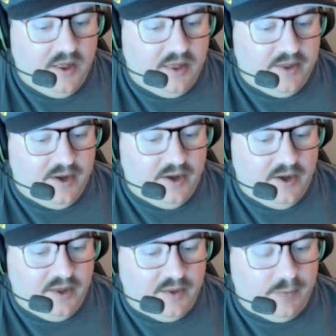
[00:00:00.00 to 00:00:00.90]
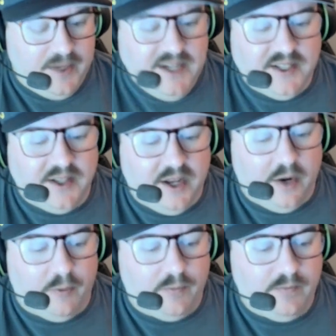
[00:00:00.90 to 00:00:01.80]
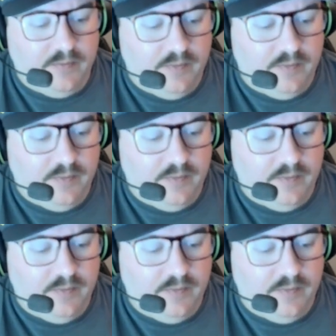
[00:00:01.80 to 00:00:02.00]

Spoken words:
the reason they're